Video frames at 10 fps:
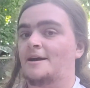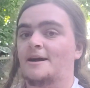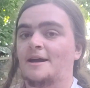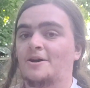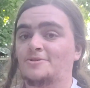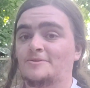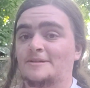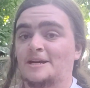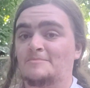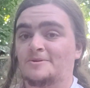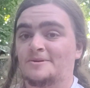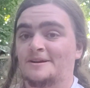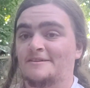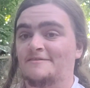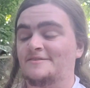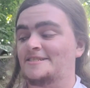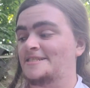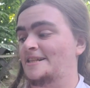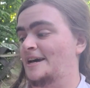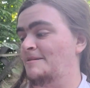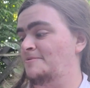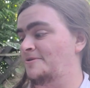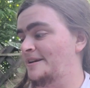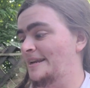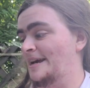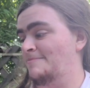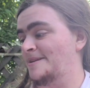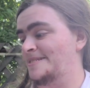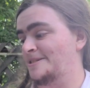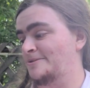I also dyed more of Slime Green Abyssal